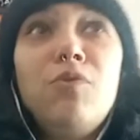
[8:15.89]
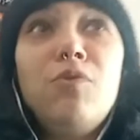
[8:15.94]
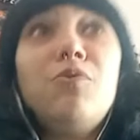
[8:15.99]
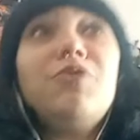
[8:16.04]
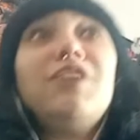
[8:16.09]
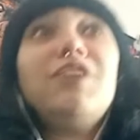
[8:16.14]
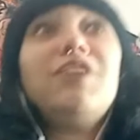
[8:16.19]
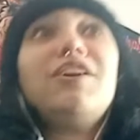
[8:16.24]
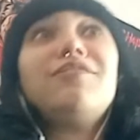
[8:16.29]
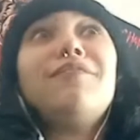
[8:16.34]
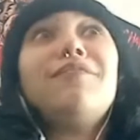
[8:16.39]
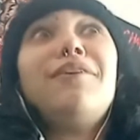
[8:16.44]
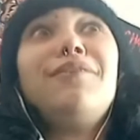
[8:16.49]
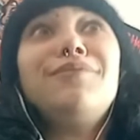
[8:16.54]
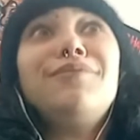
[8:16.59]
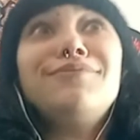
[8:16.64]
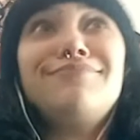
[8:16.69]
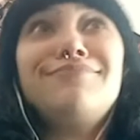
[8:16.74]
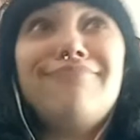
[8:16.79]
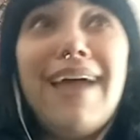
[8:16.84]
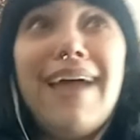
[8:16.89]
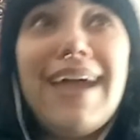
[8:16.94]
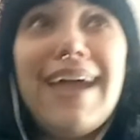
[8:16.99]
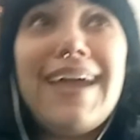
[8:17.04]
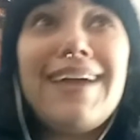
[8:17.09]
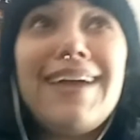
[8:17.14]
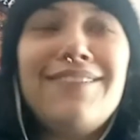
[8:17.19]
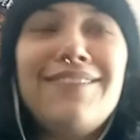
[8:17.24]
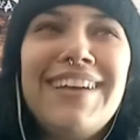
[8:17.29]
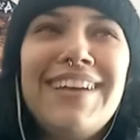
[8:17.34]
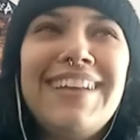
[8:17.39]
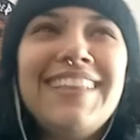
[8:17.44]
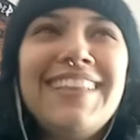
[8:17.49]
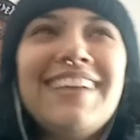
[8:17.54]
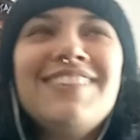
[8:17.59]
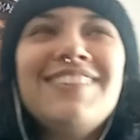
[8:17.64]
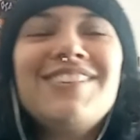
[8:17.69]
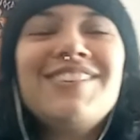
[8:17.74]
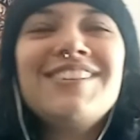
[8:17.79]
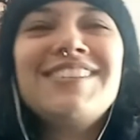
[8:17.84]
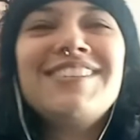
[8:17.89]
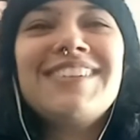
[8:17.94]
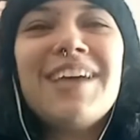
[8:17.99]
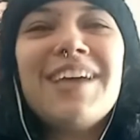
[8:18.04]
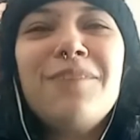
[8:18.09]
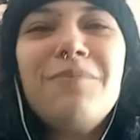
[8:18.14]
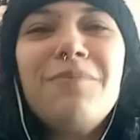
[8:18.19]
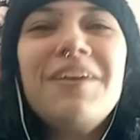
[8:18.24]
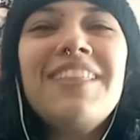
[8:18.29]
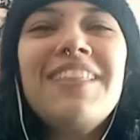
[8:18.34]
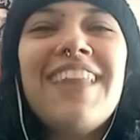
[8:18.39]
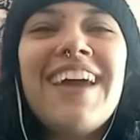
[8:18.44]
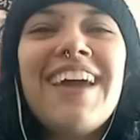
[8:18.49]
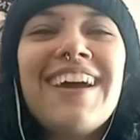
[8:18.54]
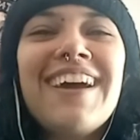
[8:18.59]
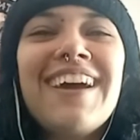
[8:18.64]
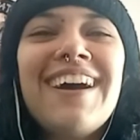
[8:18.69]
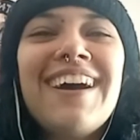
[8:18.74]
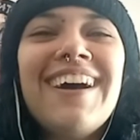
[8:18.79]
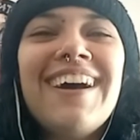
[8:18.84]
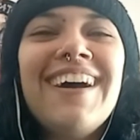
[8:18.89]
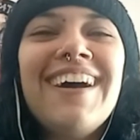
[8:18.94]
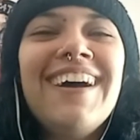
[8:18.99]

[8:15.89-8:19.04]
We were like, oh, bam! And then she sent me like a